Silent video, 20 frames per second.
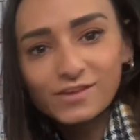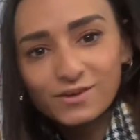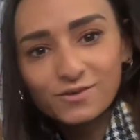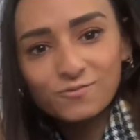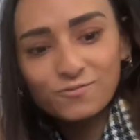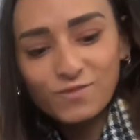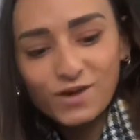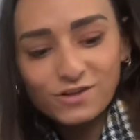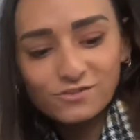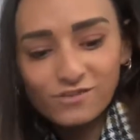
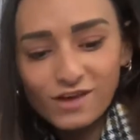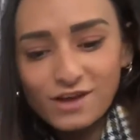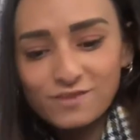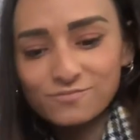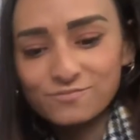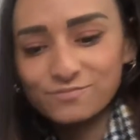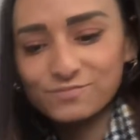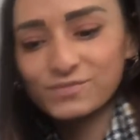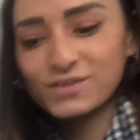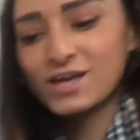Well
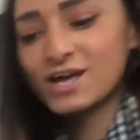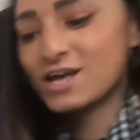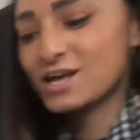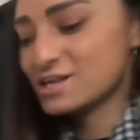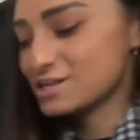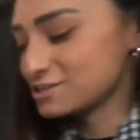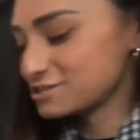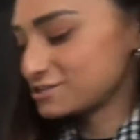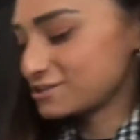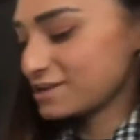done.
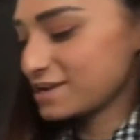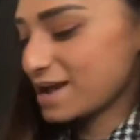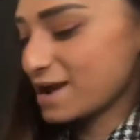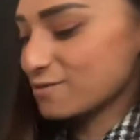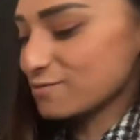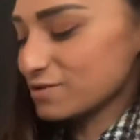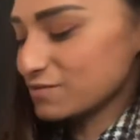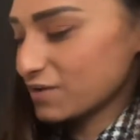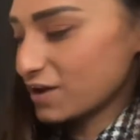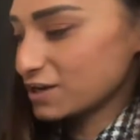So now
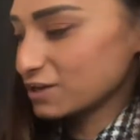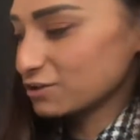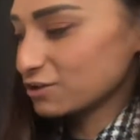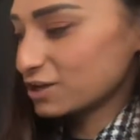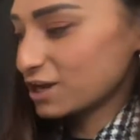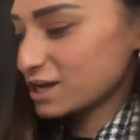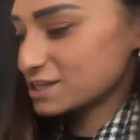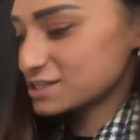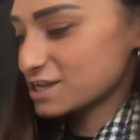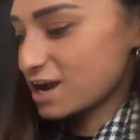we've had a
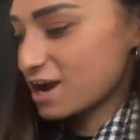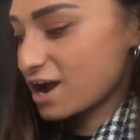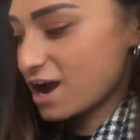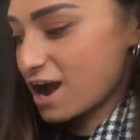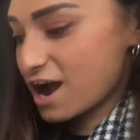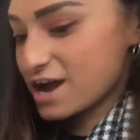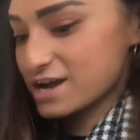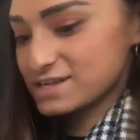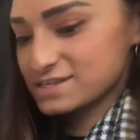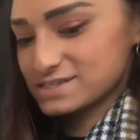look at our
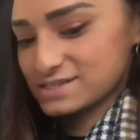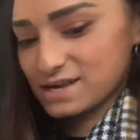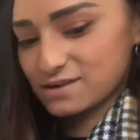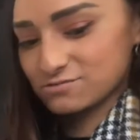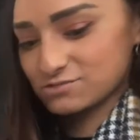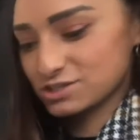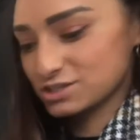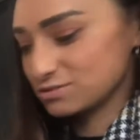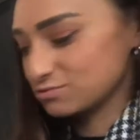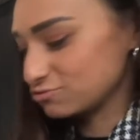I
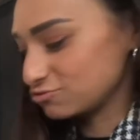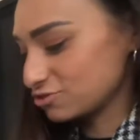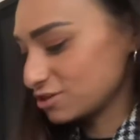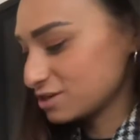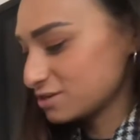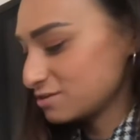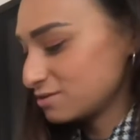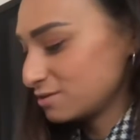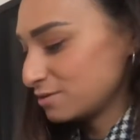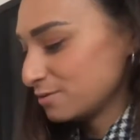sound,
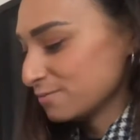children.